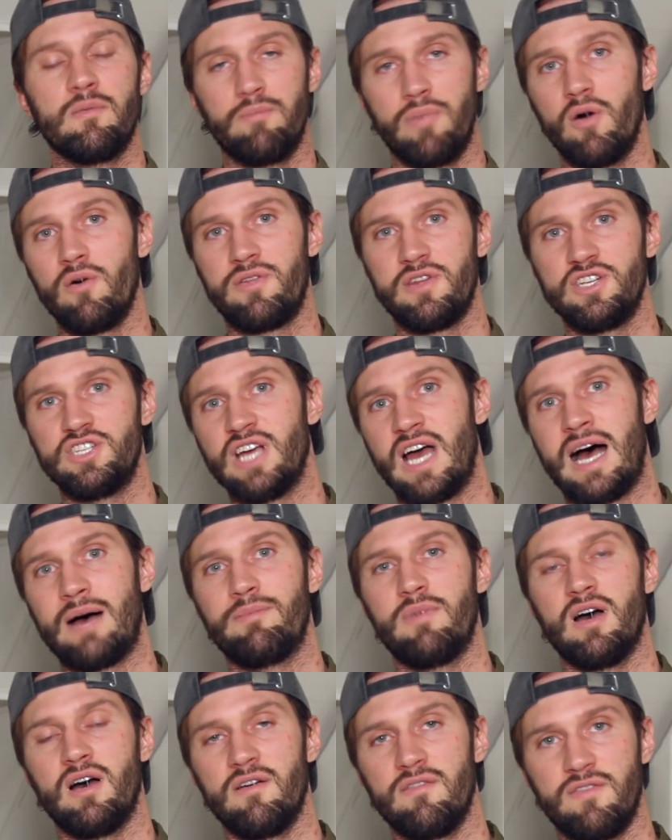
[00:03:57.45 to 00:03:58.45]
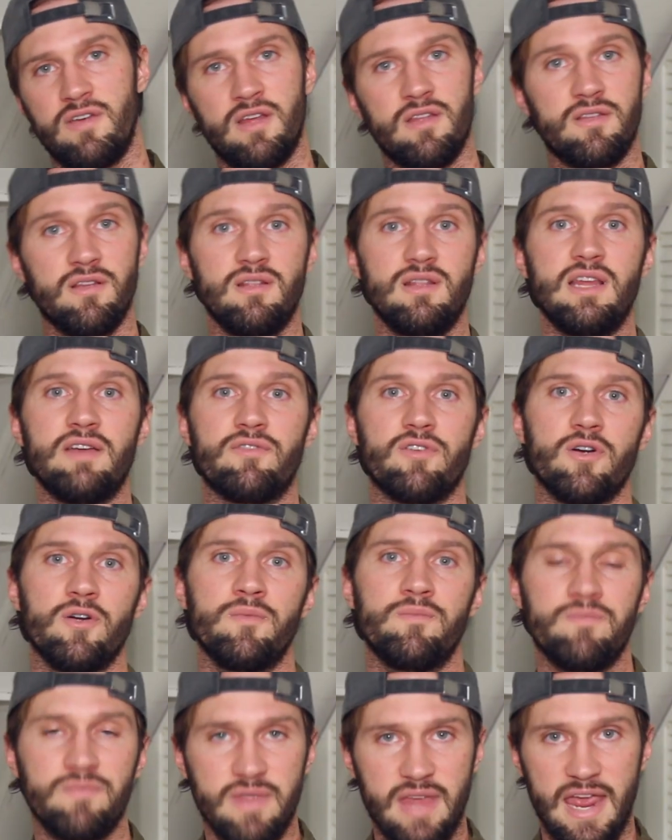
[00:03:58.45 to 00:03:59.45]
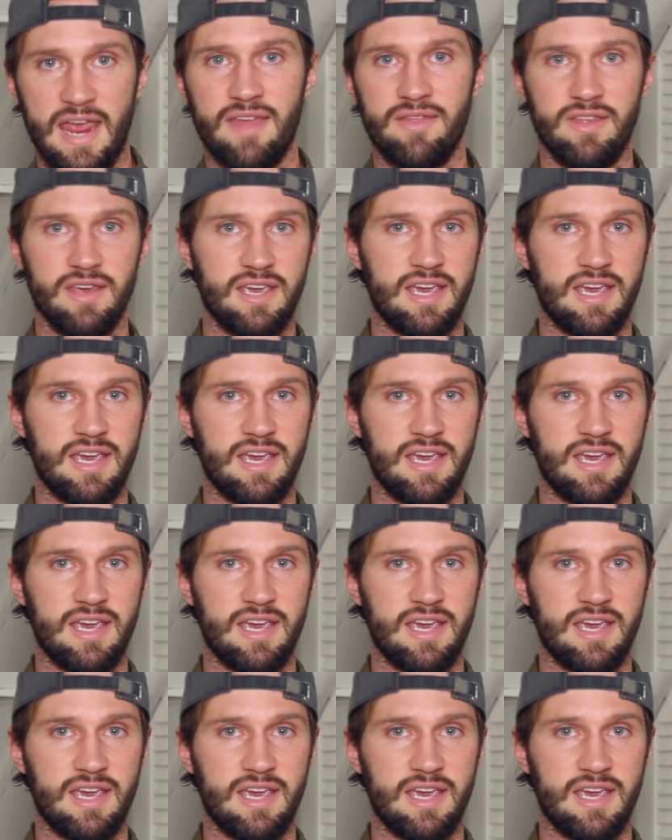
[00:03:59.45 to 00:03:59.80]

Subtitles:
both a job of the liver and the